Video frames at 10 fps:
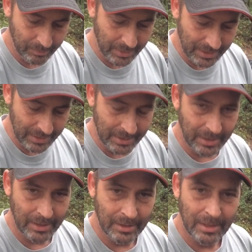but
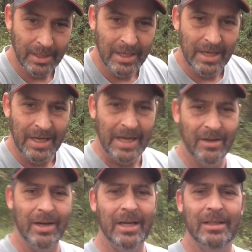how
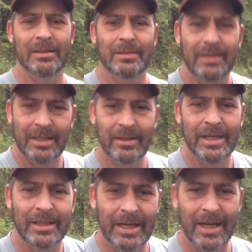do I
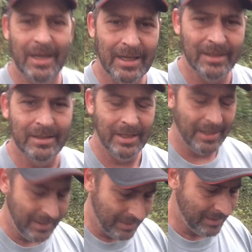get the air out of the
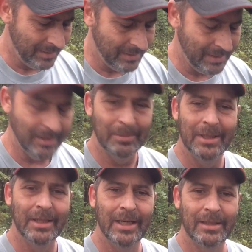tank and air up
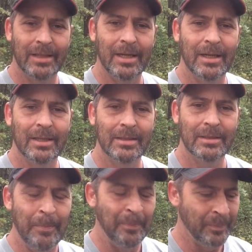that dang tire?
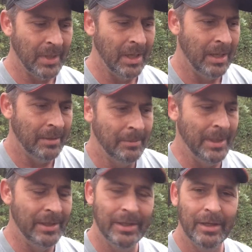I
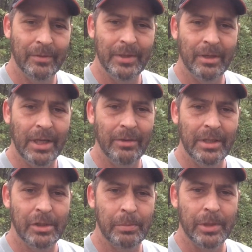mean, if you don't have
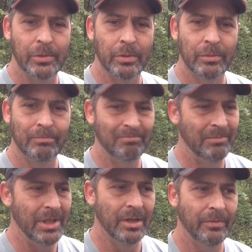any special,
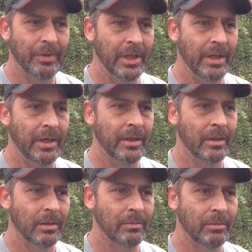fitting
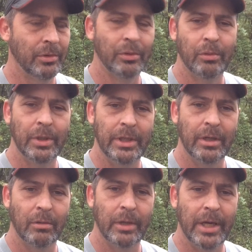or tool with
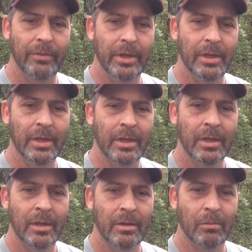you or what have you,
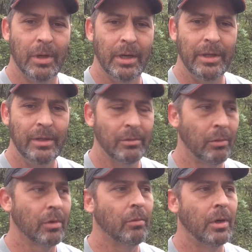well, you can
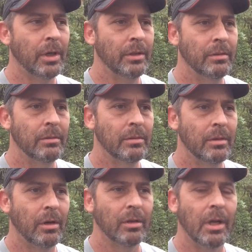order one
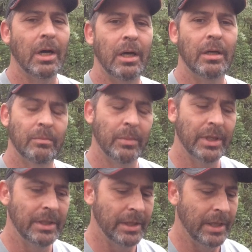online,
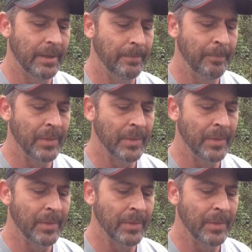but I'm